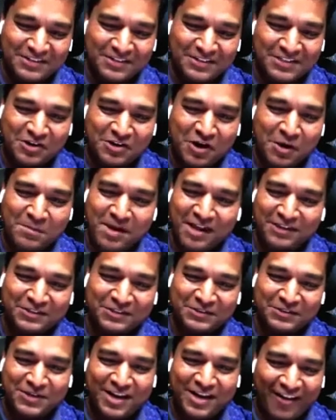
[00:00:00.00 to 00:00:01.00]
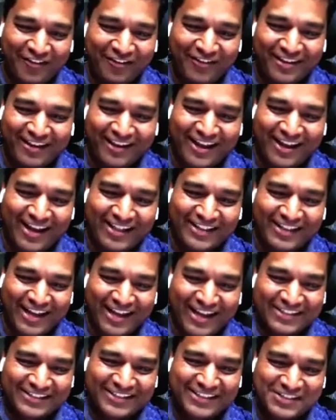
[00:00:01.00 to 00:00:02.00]
Trump had to do nothing, and
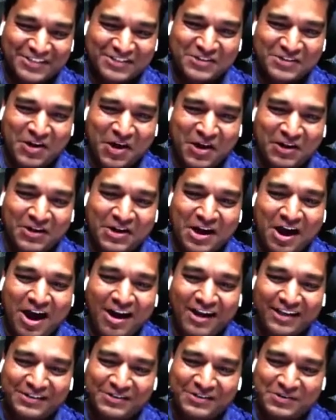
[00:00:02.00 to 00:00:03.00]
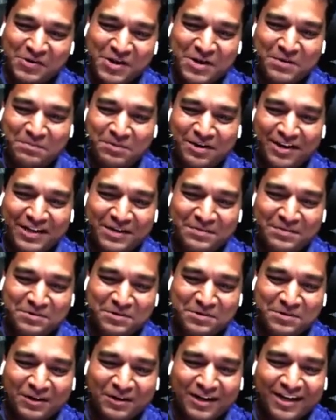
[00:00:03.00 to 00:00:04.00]
this is all gone. No HIPAA
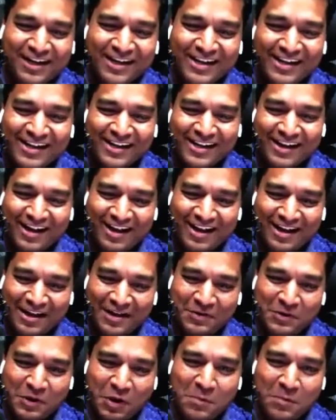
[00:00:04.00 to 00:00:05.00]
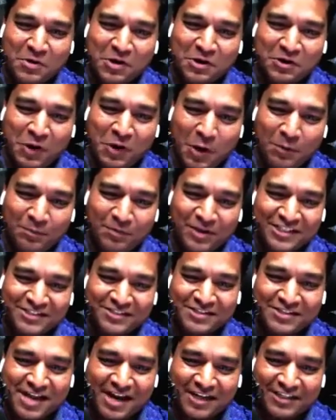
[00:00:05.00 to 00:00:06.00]
anymore. No more copays,
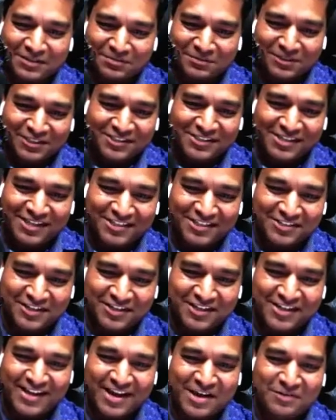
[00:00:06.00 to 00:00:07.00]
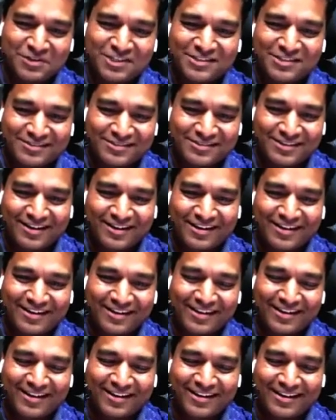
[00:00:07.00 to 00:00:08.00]
deductibles. Yesterday, I was
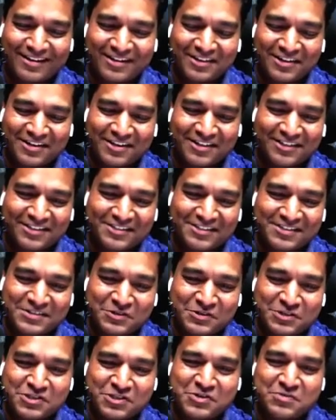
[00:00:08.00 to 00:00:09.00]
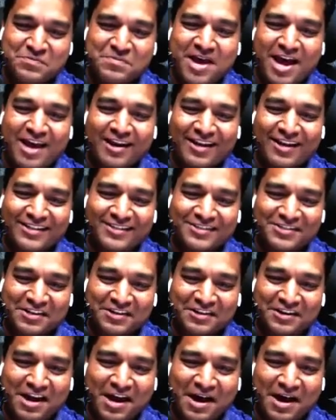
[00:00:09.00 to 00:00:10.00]
hearing this news, Humana and
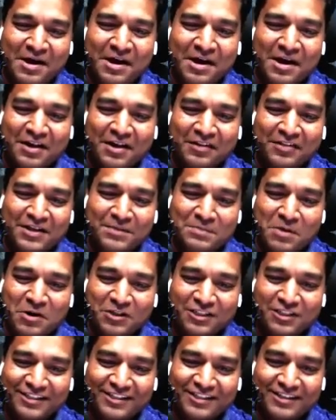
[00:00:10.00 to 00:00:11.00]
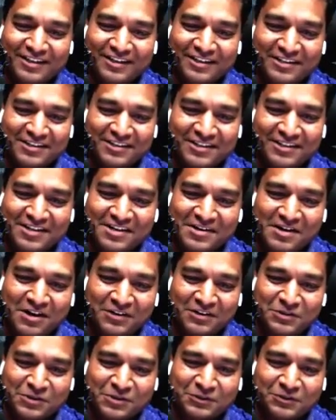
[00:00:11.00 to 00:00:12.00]
Cigna, they both indicated they're not
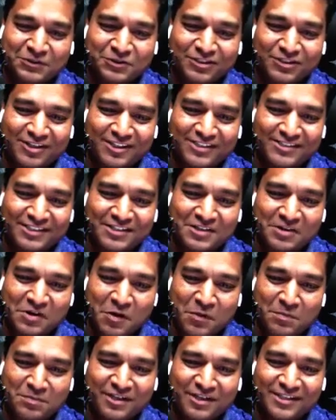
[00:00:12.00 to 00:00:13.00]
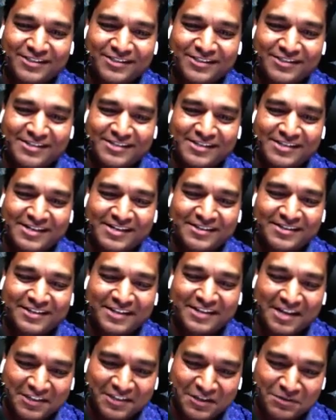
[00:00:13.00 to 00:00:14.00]
going to charge any copays and
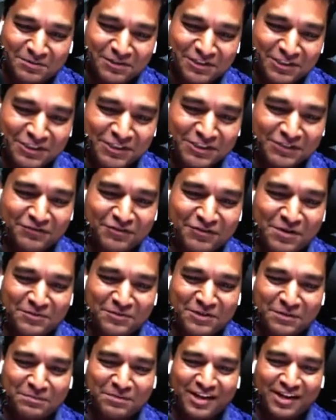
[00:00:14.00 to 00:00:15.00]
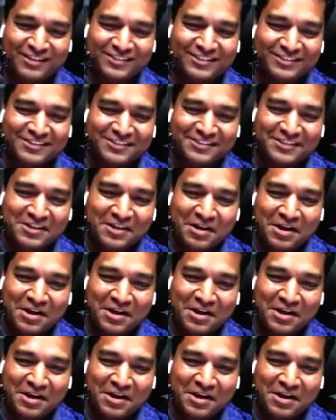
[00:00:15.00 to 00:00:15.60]
deductibles from their patients.